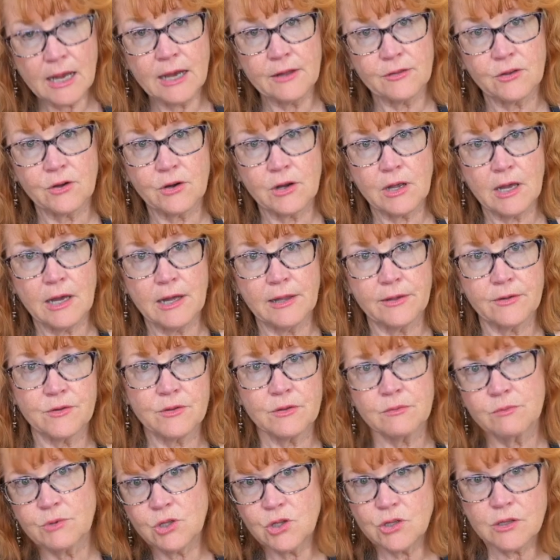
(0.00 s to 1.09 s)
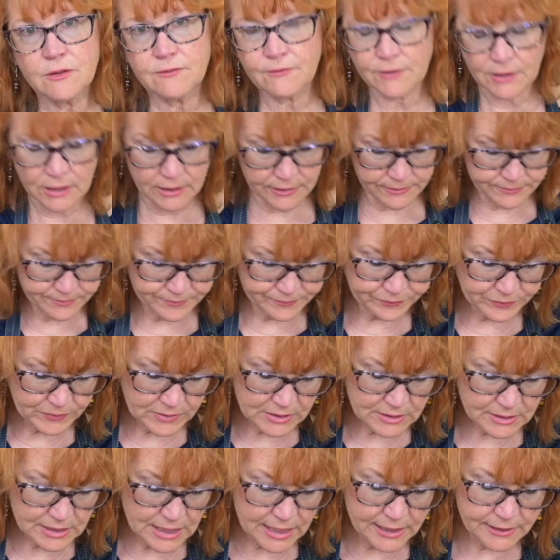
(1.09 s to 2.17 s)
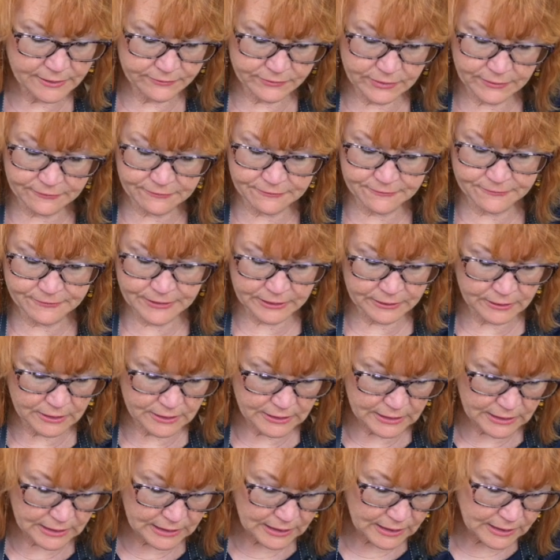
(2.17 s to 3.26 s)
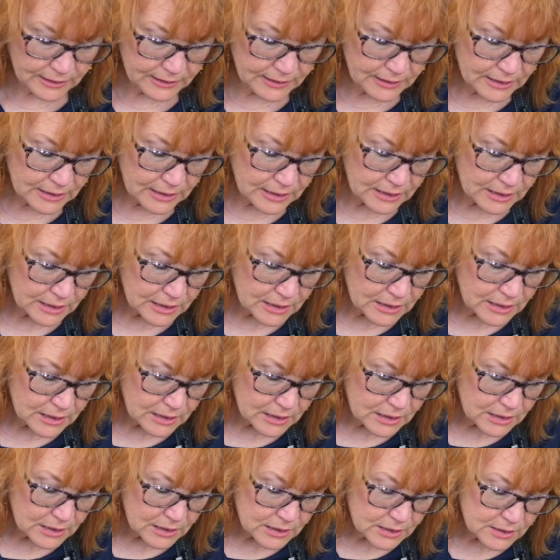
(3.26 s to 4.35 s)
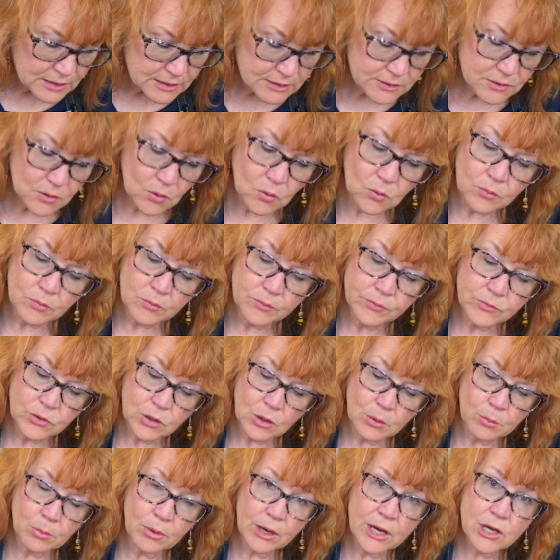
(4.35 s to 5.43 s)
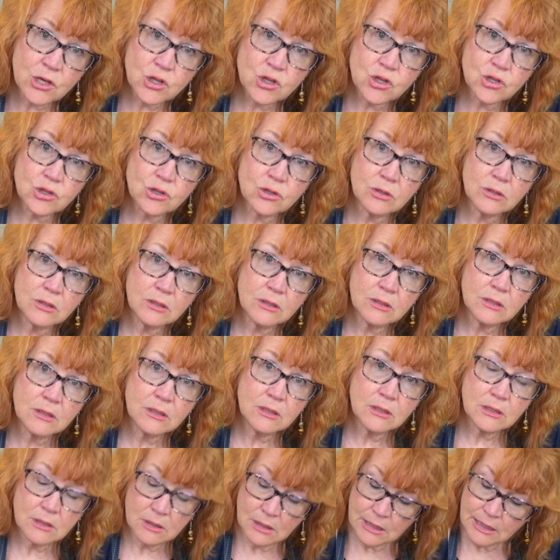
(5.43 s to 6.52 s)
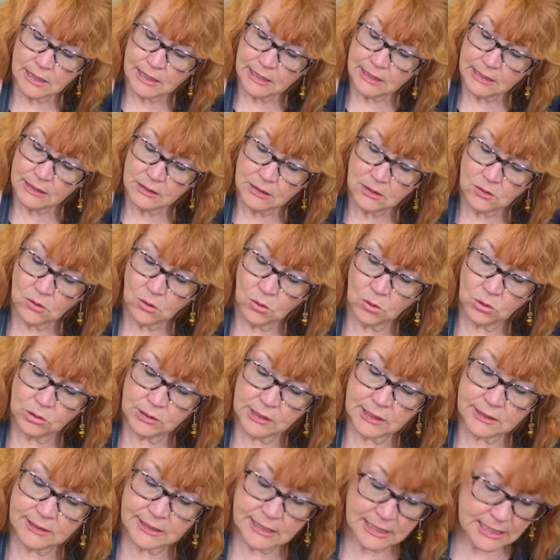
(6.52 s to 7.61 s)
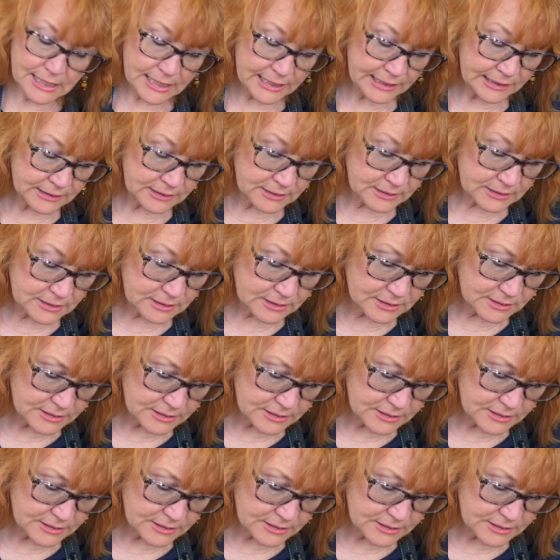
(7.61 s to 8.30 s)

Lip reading: other colors, which is fine. Kind of a fun thing. So your brush, hold at the end